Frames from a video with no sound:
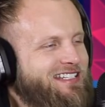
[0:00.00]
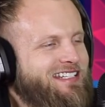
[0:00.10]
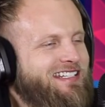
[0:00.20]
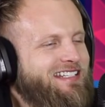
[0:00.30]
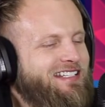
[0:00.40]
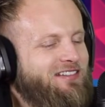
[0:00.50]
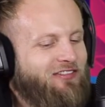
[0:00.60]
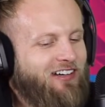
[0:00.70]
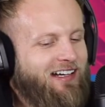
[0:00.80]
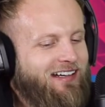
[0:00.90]
much. She's
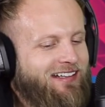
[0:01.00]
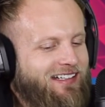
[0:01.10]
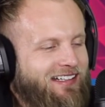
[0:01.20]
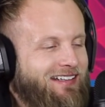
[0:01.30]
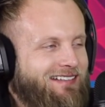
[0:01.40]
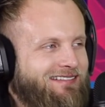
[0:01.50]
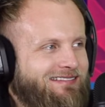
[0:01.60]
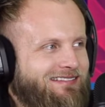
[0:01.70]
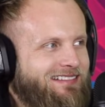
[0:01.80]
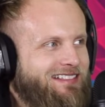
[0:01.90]
funny.
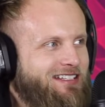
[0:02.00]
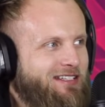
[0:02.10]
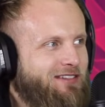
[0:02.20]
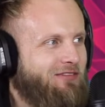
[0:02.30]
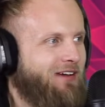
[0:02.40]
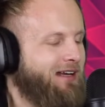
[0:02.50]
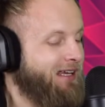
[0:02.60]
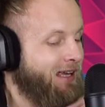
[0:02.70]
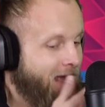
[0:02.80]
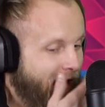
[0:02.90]
She's
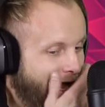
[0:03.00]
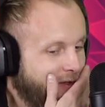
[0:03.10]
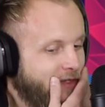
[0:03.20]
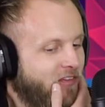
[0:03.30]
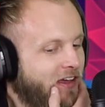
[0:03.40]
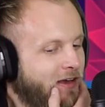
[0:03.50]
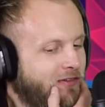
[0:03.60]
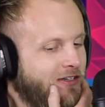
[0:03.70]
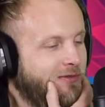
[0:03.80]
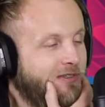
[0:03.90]
funny. I was a fan of
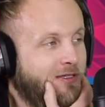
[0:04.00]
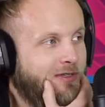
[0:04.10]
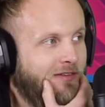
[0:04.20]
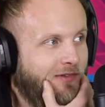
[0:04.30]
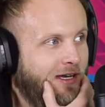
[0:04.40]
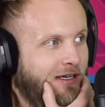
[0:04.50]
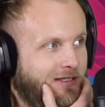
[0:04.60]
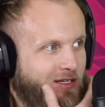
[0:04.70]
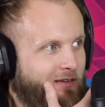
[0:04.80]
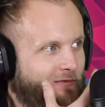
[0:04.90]
hers when she was on Vine.
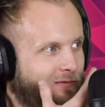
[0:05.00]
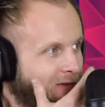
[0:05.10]
She came from